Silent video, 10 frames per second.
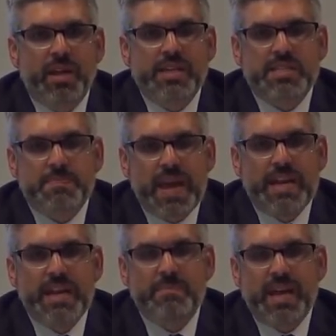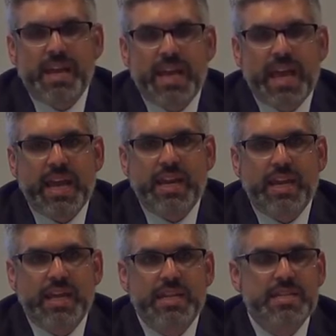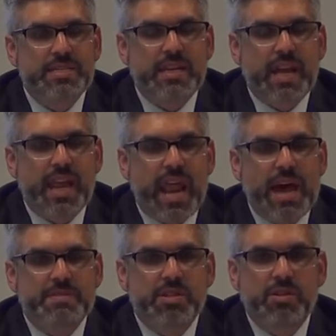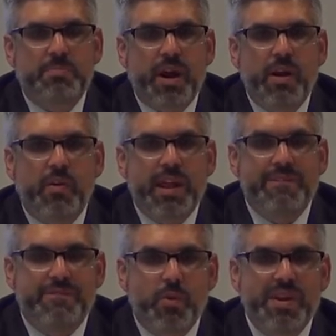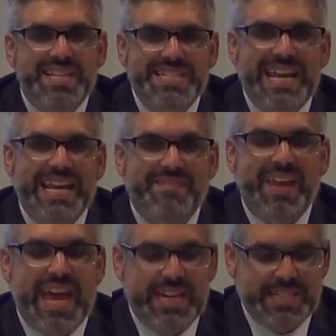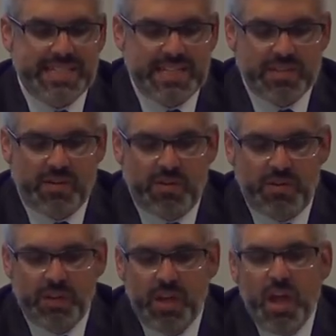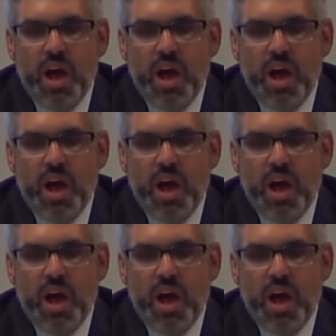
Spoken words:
Expanding Medicaid is an absolute priority for the state of Kansas as a whole.